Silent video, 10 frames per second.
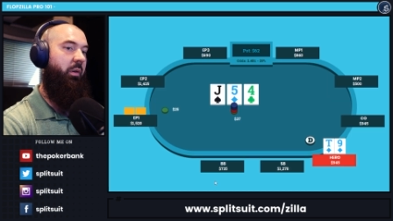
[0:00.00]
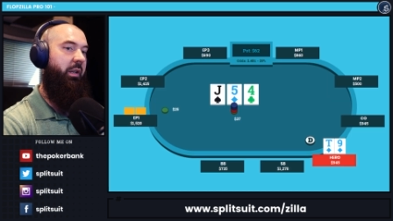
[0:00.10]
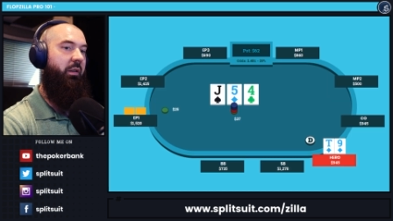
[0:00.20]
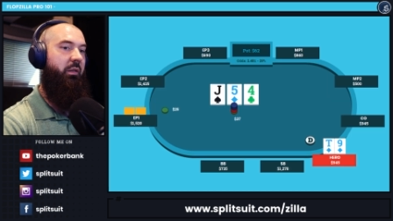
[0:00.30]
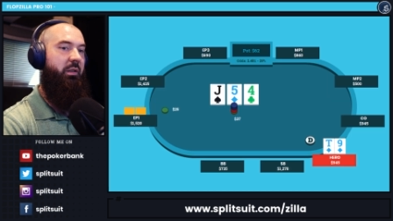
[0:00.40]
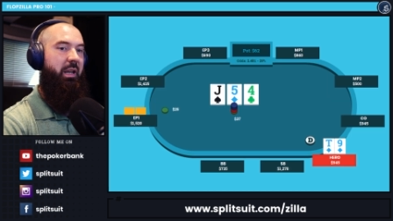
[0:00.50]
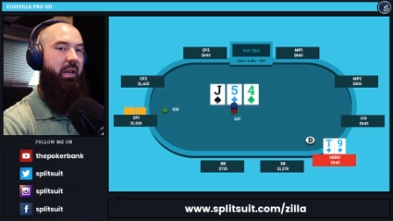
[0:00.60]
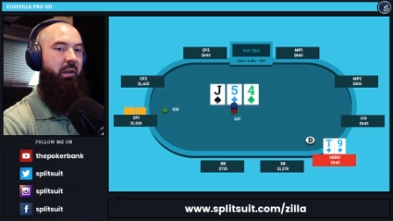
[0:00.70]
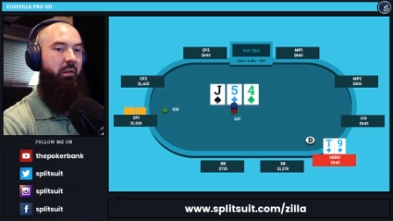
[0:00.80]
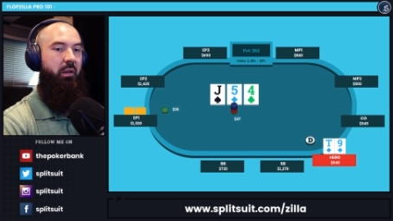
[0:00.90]
in this
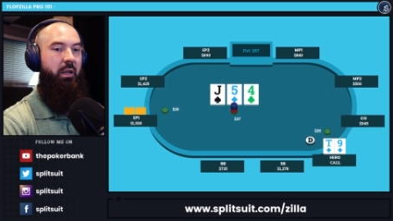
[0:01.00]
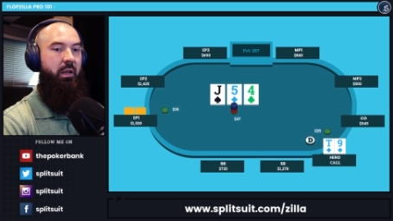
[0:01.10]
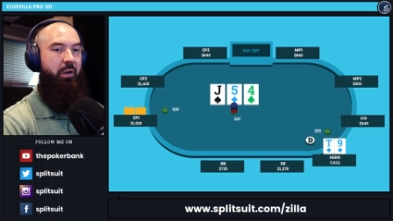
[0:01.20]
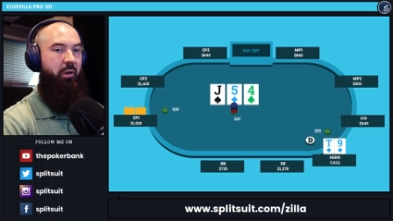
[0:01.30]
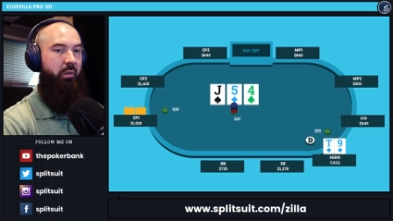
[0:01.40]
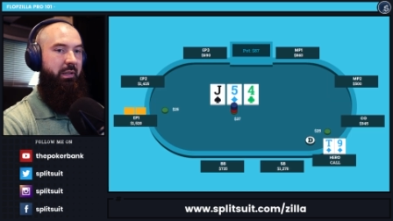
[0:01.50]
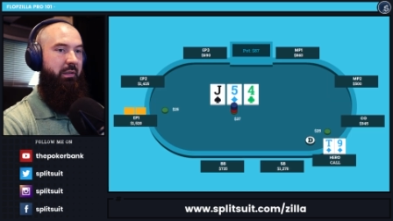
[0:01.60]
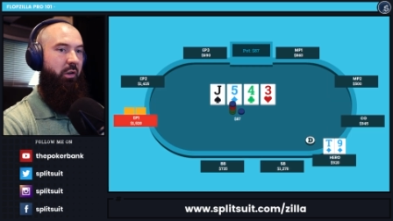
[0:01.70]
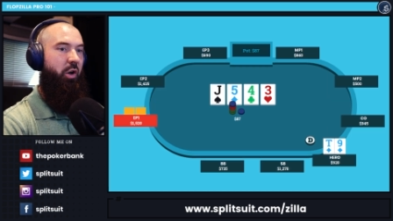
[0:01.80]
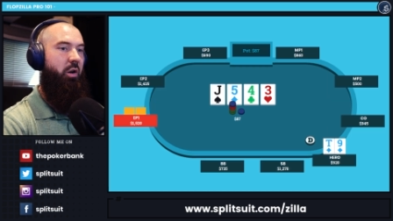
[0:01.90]
hand, here decides
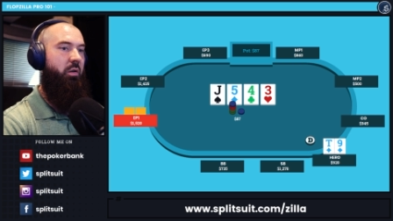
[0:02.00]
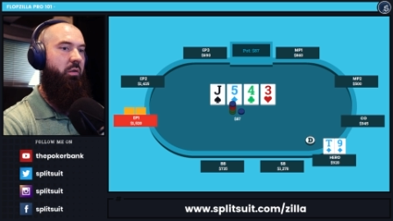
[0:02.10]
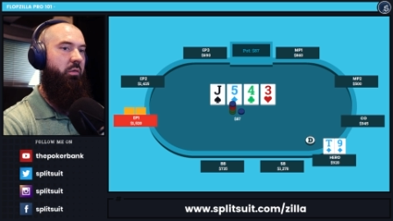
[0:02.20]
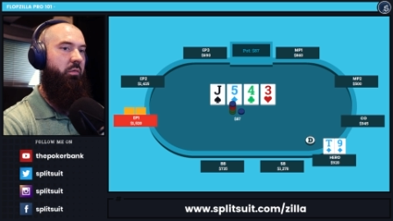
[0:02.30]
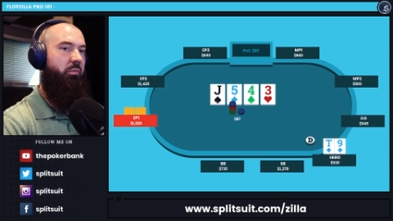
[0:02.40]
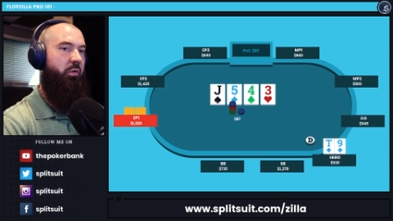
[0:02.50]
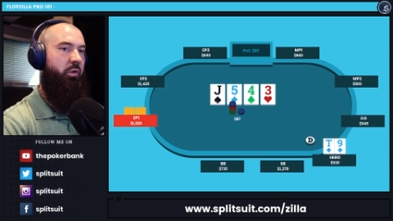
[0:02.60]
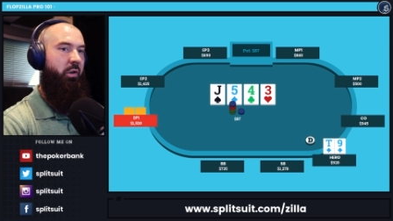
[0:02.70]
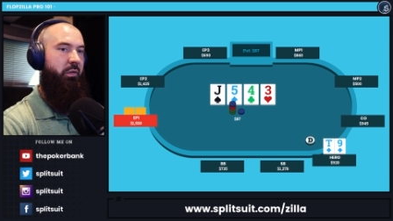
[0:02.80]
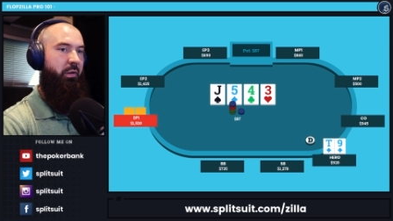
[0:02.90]
to call,
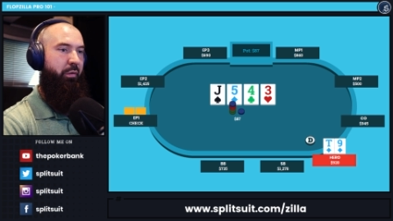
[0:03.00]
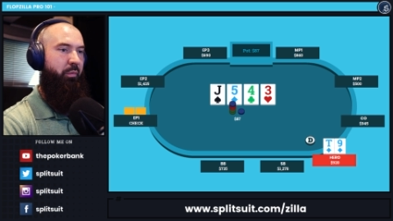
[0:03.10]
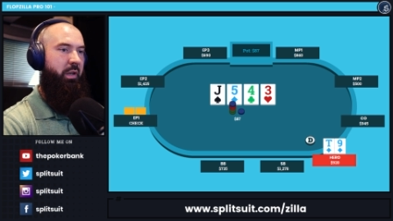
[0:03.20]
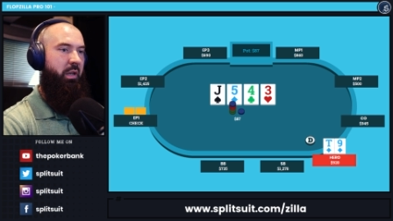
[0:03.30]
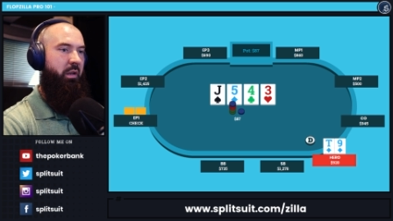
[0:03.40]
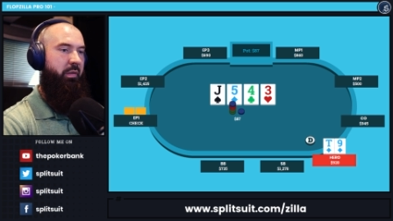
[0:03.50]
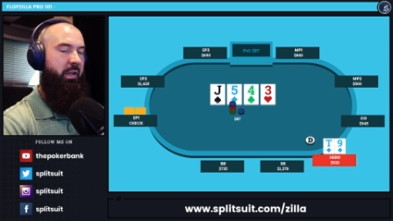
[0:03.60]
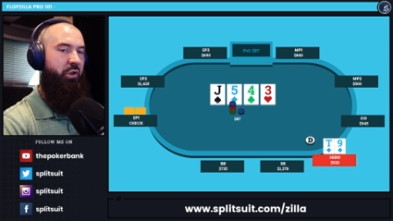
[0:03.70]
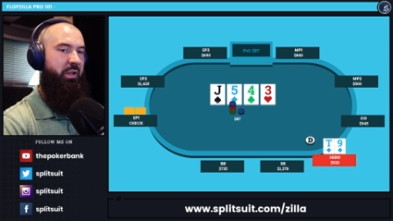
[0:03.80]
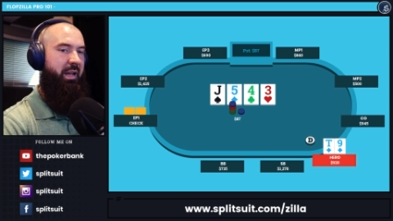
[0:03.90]
turn is a three, they
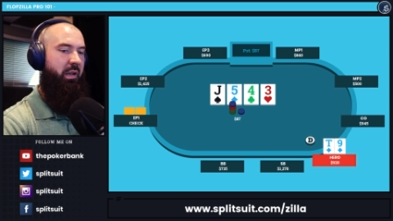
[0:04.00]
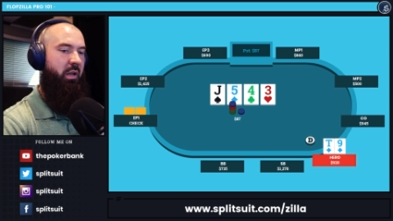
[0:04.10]
check.